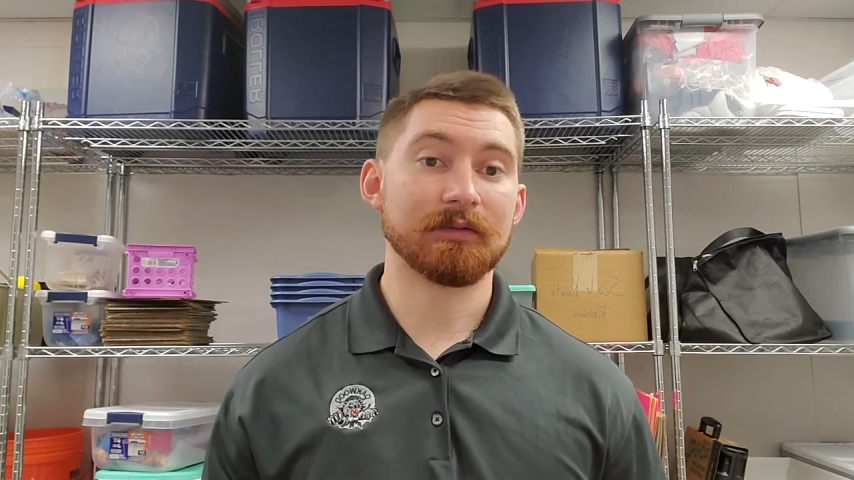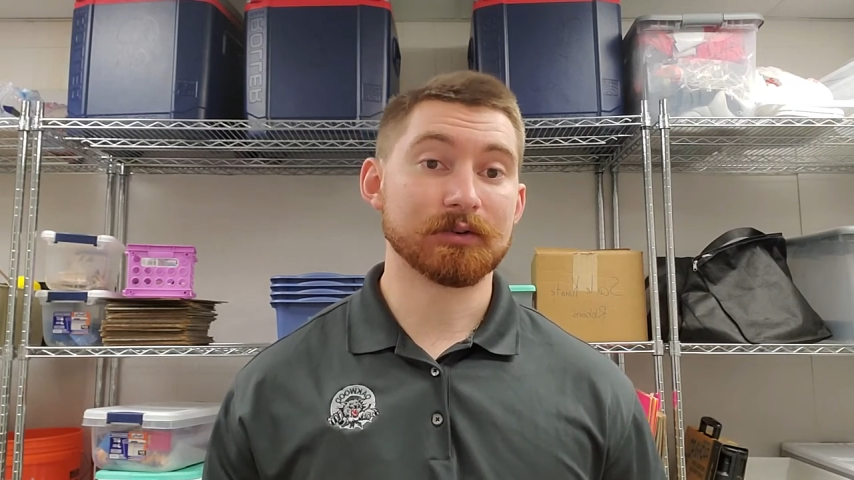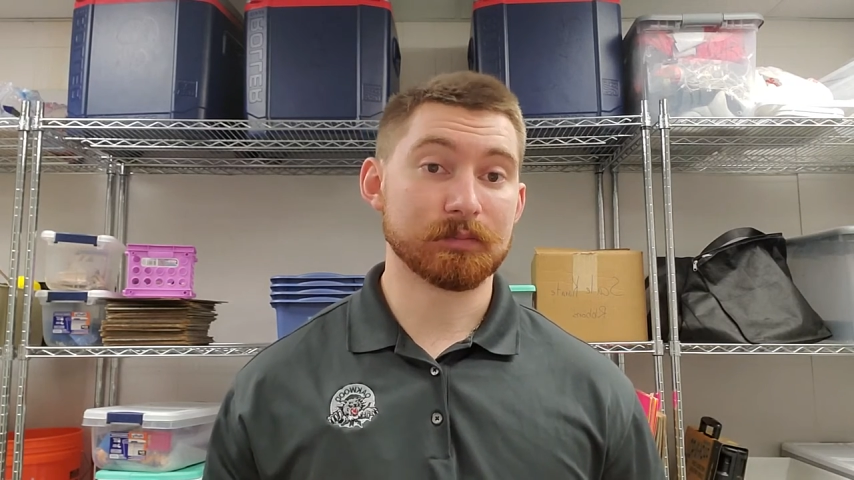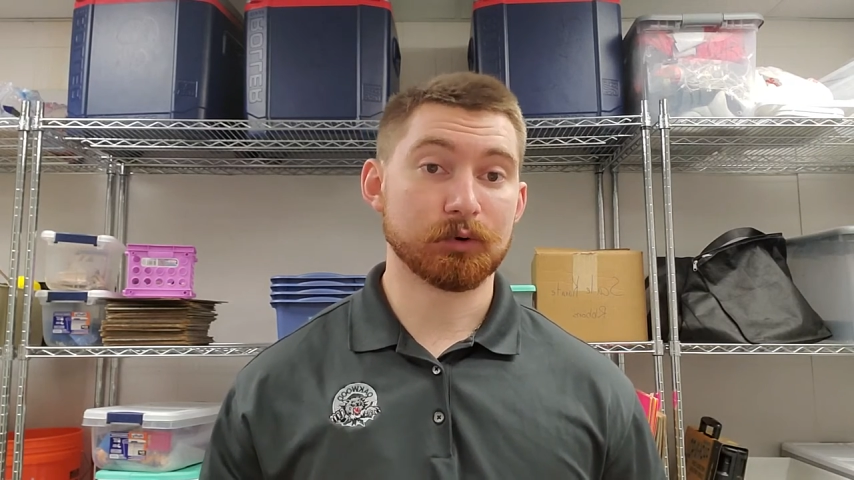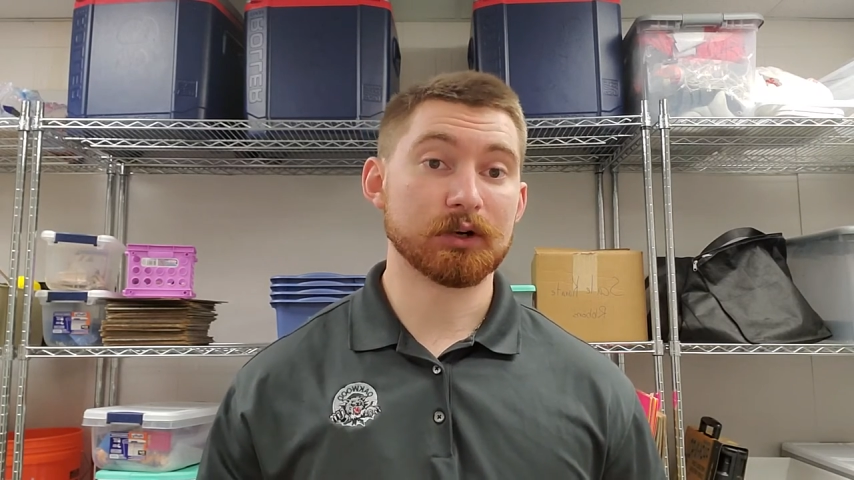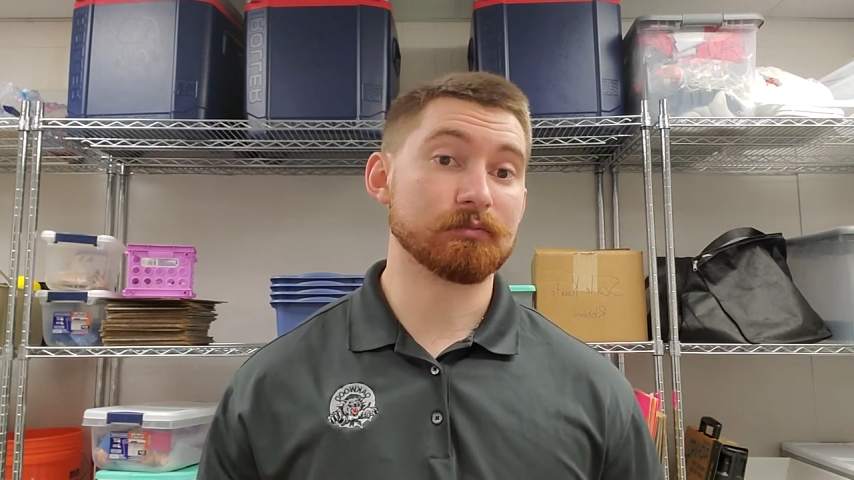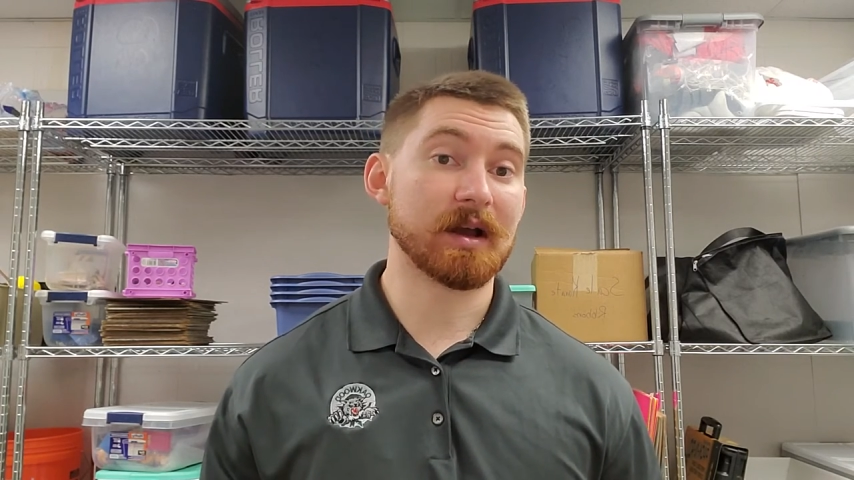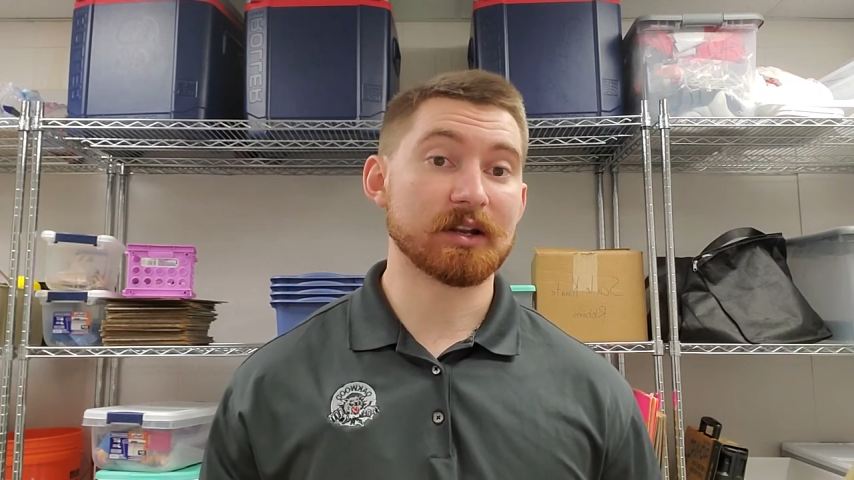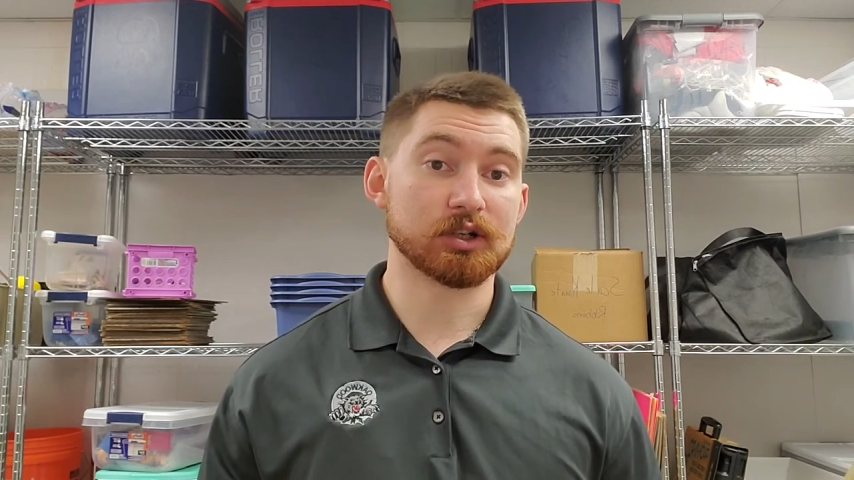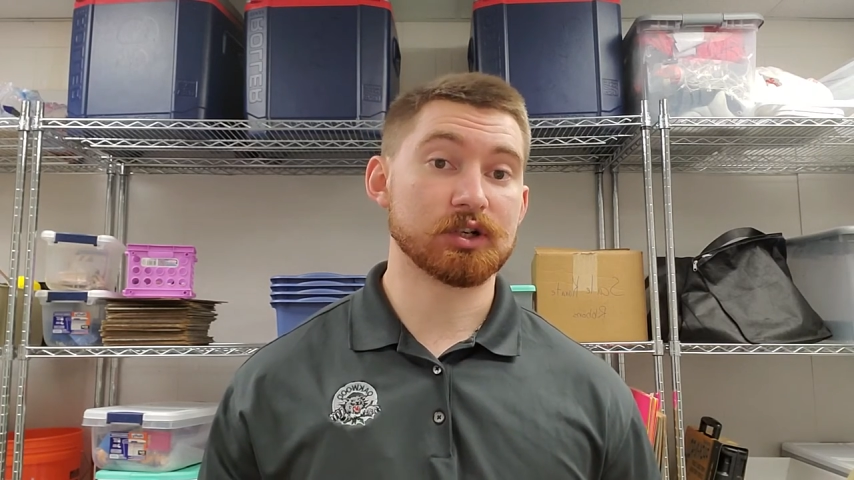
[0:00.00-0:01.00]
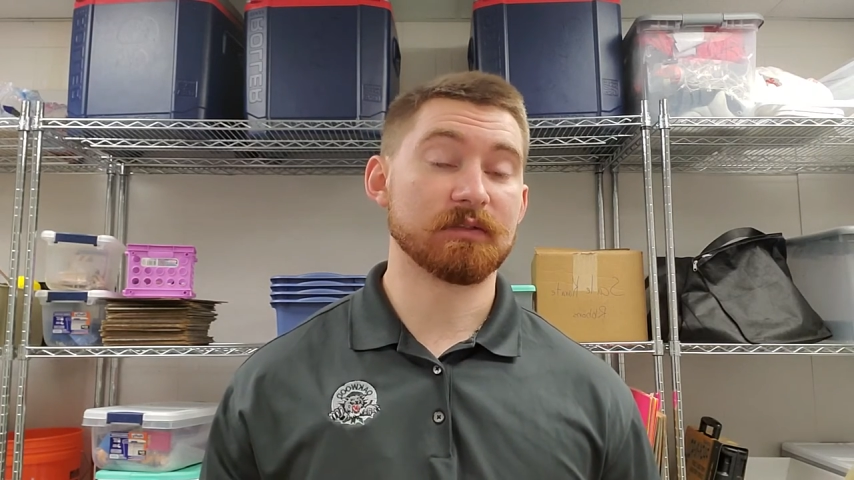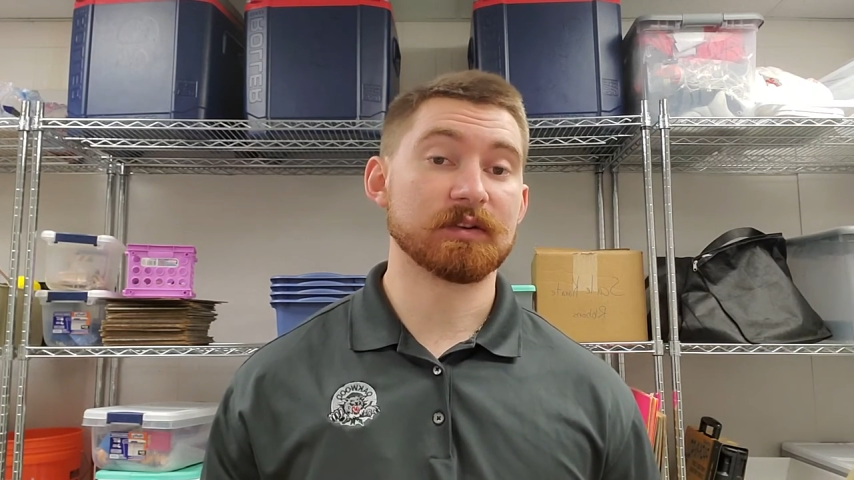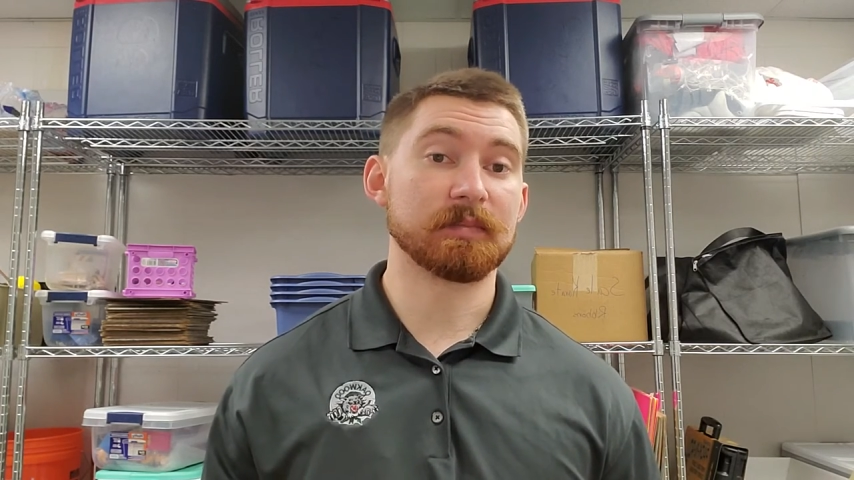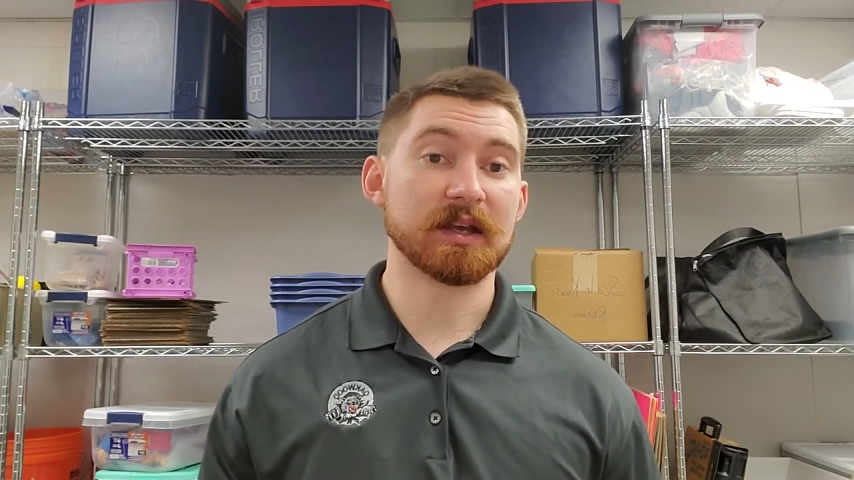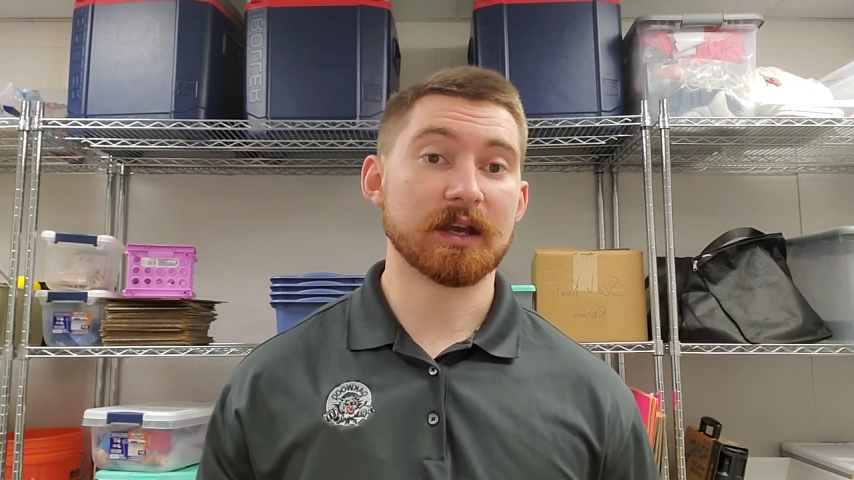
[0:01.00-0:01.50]
there's a pretty dramatic shift
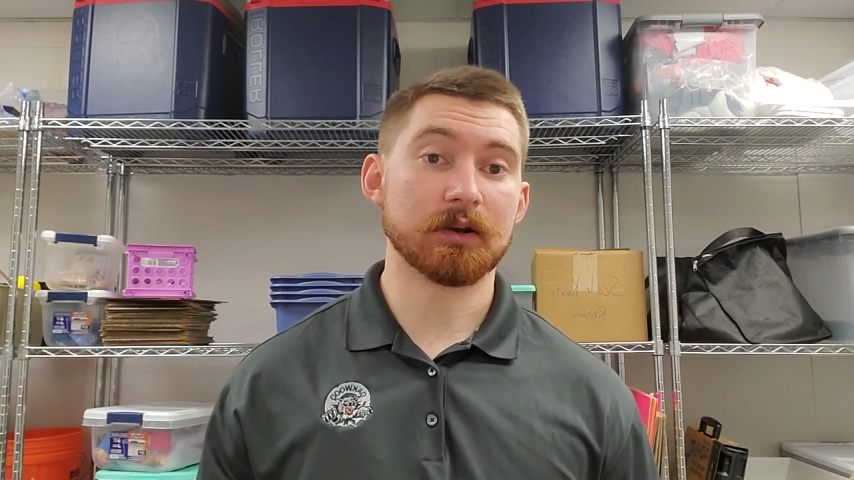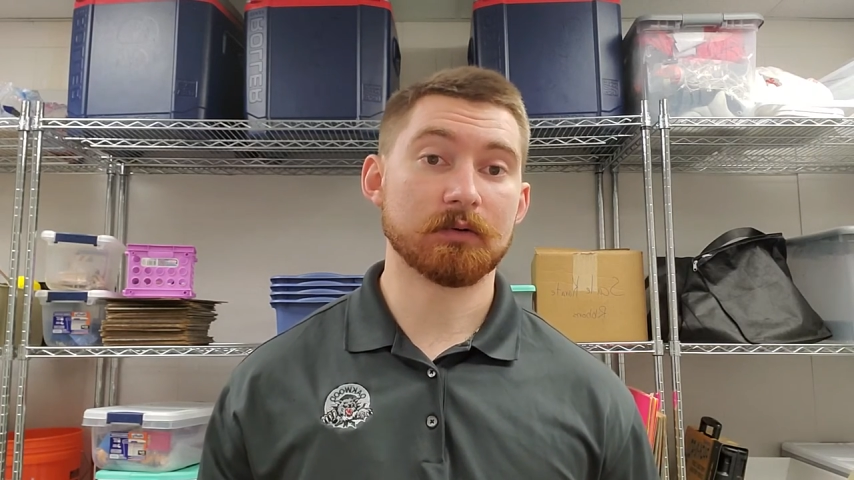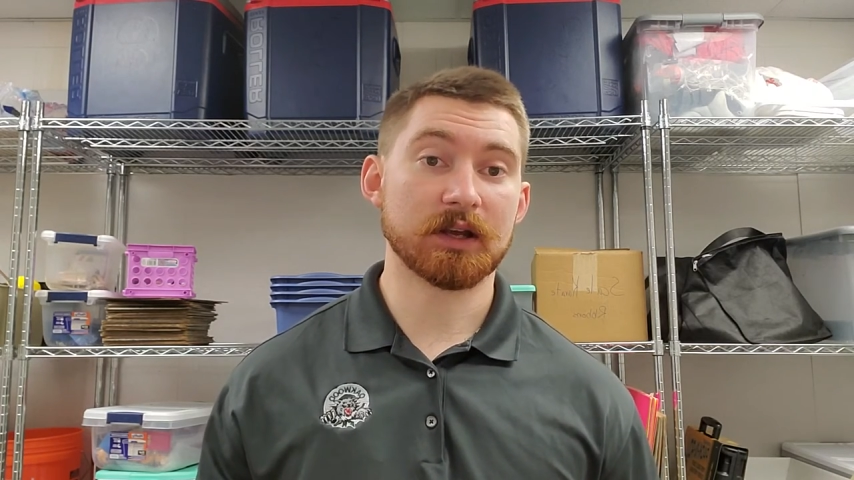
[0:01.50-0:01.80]
to piano.